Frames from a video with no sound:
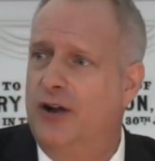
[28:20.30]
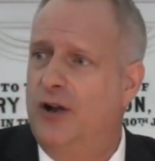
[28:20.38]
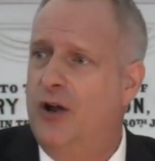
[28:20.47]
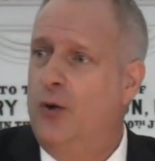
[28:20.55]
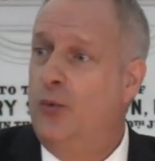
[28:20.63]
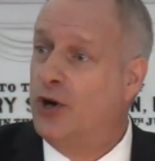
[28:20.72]

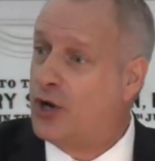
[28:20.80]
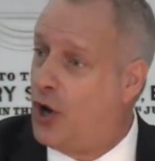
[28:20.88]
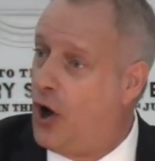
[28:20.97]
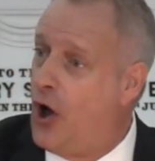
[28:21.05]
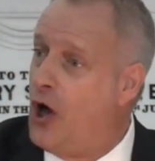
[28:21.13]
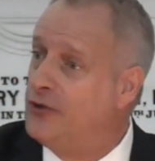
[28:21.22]
We're
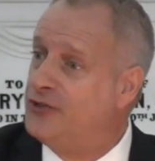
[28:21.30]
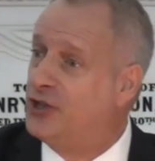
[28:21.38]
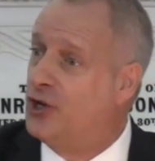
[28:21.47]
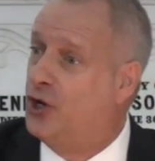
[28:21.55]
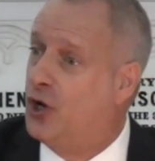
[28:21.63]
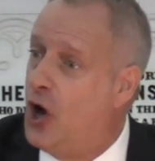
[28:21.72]
called to
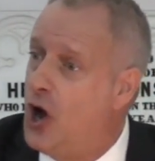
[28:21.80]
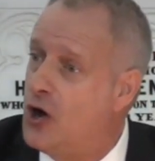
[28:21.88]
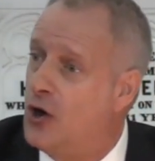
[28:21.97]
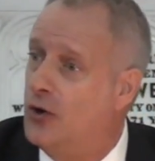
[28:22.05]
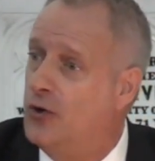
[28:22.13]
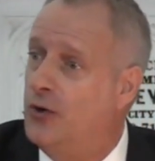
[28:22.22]

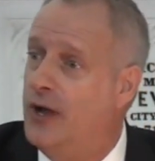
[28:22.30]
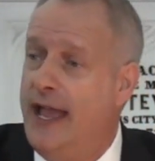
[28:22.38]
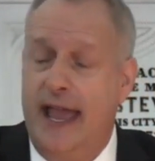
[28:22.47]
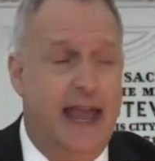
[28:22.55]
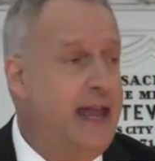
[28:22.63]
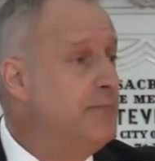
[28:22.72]
go
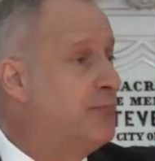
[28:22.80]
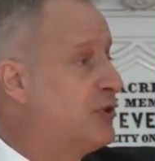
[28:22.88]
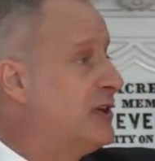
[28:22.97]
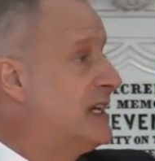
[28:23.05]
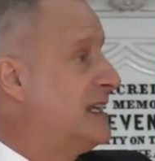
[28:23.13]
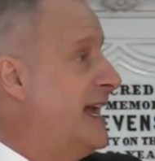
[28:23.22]
and
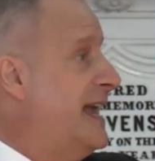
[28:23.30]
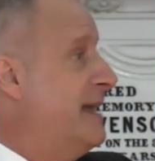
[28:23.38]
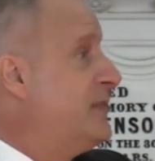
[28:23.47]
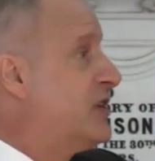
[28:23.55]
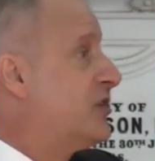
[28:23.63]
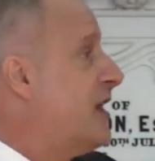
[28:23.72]

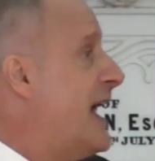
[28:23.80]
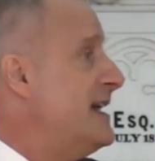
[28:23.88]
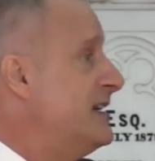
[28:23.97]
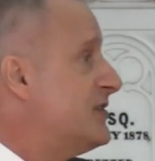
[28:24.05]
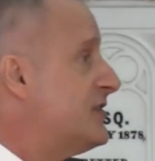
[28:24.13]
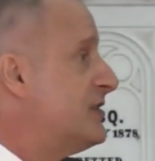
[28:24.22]
proclaim
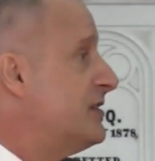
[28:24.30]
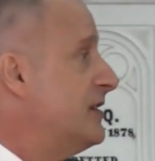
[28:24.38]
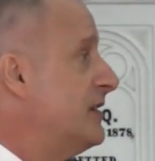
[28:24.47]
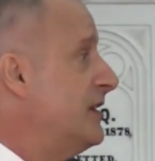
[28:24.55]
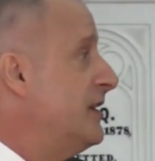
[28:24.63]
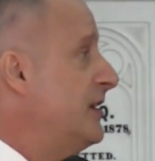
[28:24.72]
Christ.
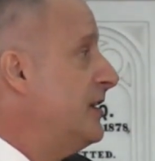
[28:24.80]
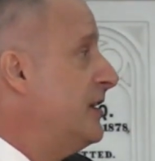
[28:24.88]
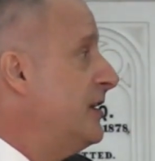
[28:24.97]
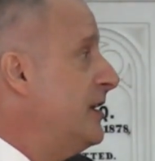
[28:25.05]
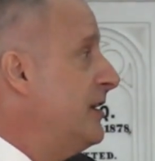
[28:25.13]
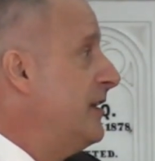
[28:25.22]

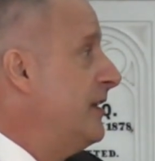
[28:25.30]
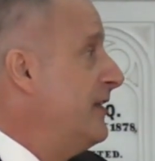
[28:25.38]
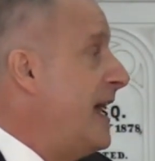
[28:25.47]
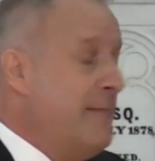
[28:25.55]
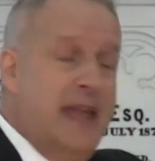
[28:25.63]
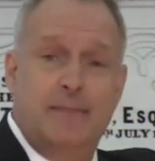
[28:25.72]

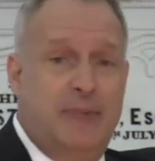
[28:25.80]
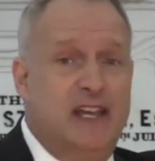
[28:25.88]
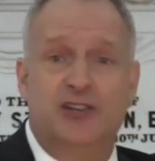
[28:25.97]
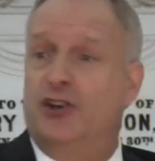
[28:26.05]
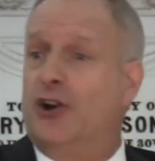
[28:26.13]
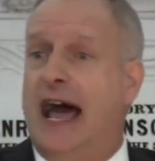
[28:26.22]
That may be
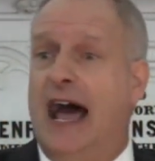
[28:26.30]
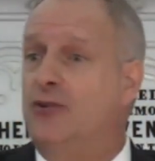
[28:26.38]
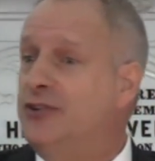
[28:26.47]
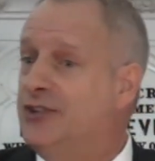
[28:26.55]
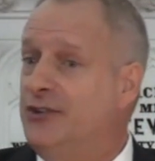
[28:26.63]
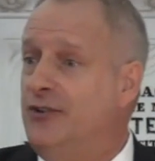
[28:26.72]
in your
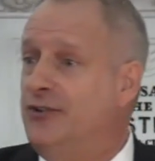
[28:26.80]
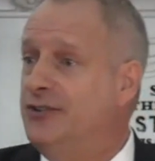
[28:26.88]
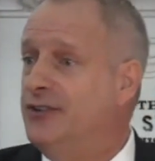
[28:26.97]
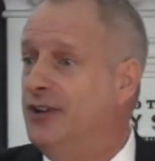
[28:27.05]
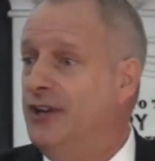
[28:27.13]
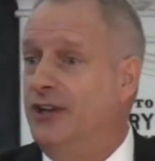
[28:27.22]
household,
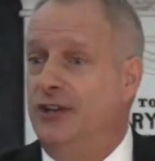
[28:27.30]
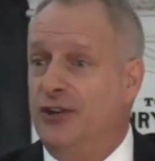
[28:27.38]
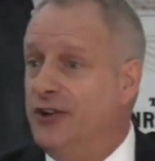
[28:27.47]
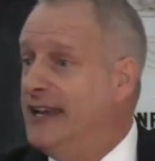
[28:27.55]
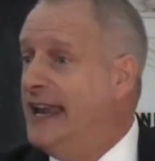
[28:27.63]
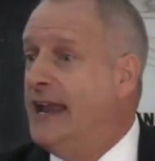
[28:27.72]
your
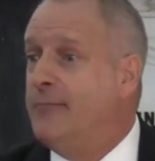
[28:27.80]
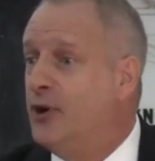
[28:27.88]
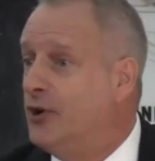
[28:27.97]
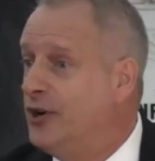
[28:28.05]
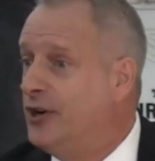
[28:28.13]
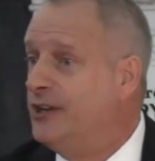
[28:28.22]

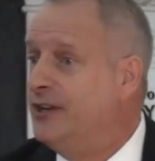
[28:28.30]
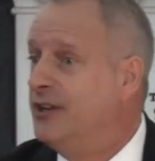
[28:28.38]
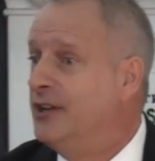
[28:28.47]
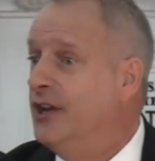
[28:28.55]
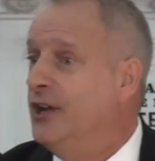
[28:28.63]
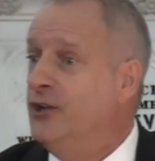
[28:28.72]
neighborhood,
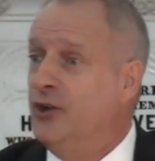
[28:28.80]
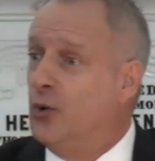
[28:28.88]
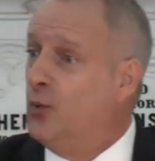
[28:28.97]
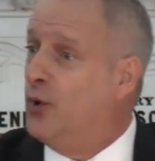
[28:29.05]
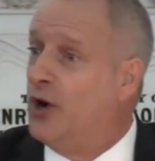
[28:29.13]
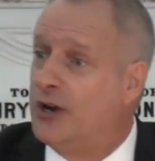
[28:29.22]
your
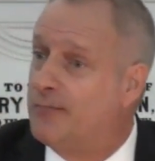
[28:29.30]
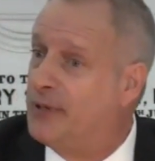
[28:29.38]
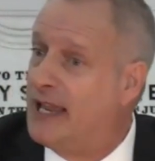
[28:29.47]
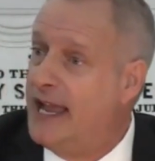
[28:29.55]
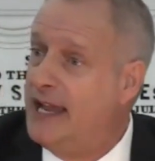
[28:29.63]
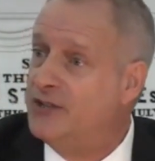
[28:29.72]

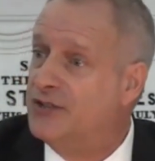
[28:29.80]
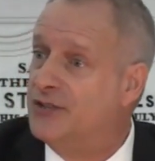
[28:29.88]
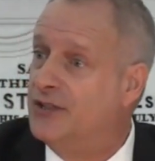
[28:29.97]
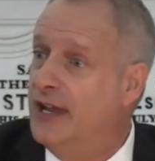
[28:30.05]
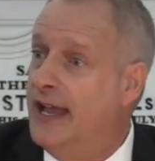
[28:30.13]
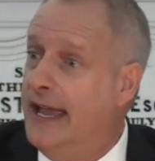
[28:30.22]
workplace.
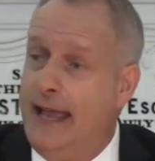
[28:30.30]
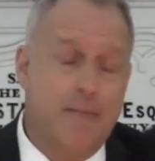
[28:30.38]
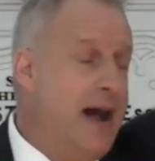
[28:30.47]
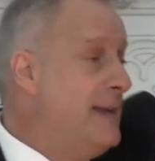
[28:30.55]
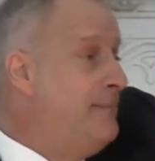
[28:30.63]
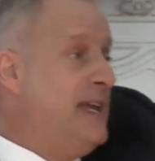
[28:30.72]
It
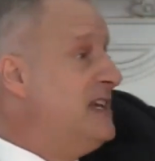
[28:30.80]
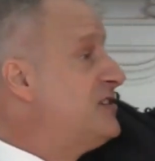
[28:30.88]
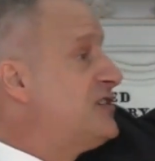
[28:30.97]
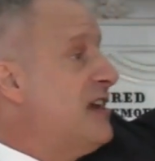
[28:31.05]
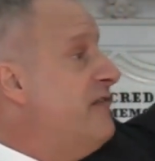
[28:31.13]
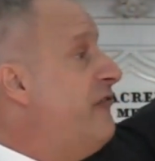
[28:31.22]
might be in
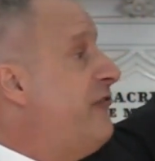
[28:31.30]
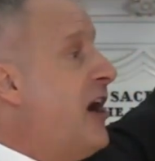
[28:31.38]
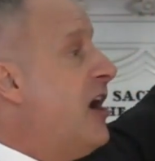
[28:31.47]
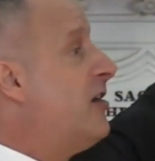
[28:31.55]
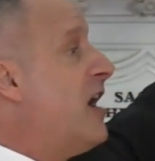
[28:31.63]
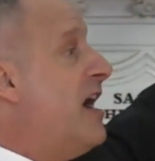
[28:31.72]
some
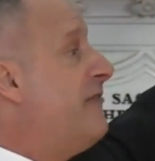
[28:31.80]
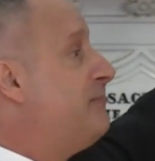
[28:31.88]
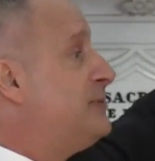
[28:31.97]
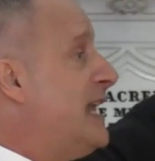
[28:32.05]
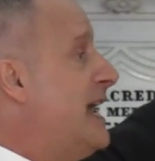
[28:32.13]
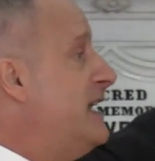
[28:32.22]
far-off
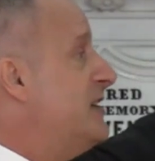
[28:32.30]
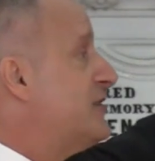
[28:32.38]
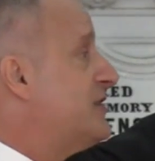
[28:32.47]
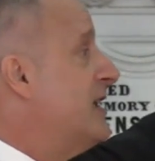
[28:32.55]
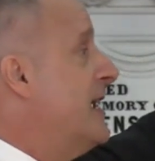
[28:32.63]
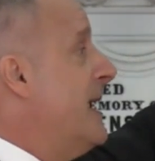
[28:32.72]

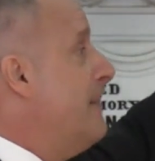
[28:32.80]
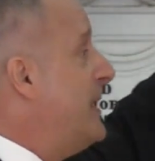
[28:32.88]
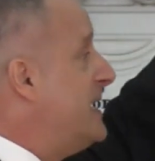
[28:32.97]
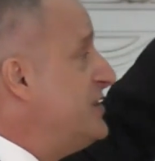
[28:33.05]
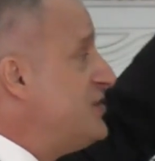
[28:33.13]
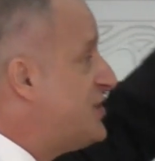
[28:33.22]
place. But
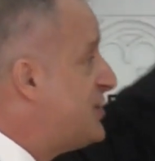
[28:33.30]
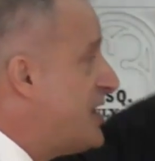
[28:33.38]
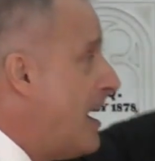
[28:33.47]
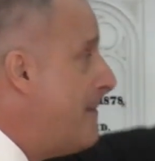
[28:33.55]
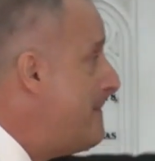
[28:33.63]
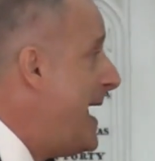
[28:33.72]
in
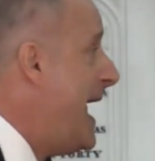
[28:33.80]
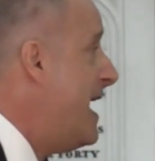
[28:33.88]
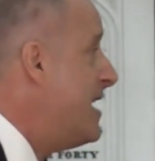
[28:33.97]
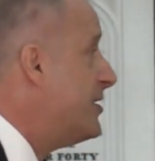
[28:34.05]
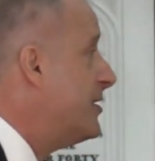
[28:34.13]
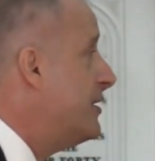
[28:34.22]
some
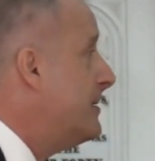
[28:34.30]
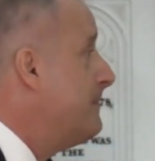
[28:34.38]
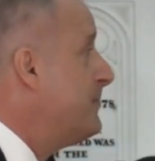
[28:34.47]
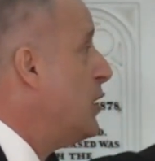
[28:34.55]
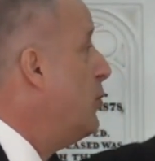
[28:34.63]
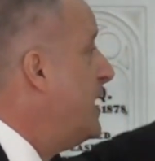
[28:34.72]
manner,
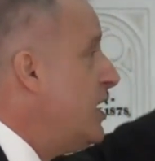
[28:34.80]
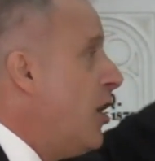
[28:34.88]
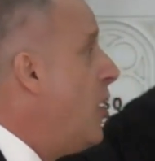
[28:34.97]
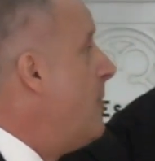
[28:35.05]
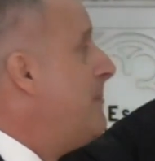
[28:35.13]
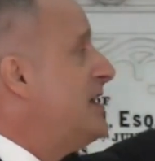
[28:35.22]
we
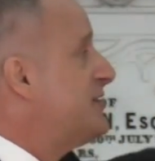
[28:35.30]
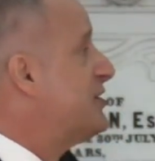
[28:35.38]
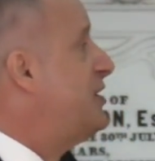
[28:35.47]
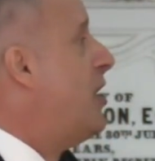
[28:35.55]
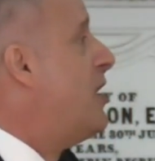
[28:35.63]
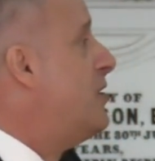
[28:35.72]
all must
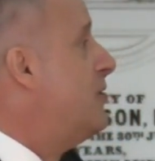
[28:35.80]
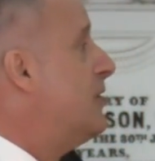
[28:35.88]
go,